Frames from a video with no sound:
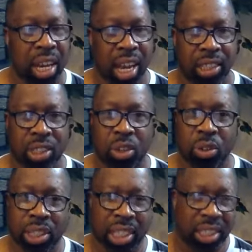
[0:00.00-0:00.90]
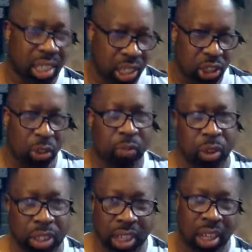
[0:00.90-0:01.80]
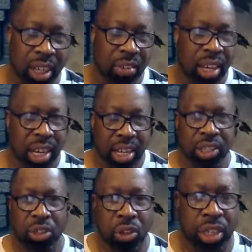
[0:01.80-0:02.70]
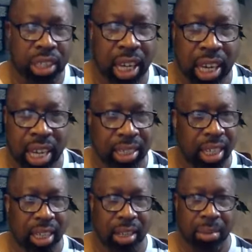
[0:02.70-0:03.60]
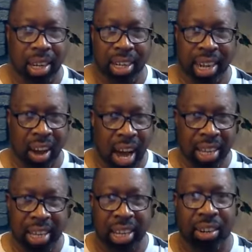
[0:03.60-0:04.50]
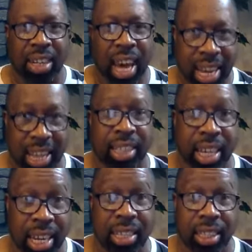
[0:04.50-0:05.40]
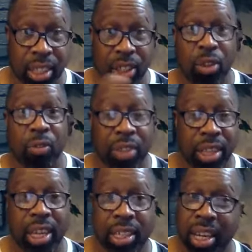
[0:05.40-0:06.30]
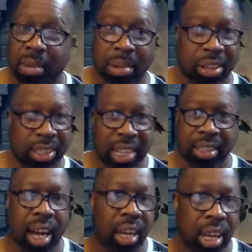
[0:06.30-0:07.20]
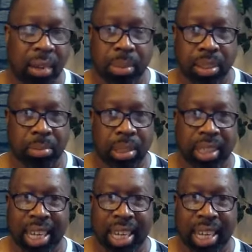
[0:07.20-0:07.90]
And so since it's your first love, is you're going to say like Jacob, now I can go there. I got the energy to go for this because that's not labor to me.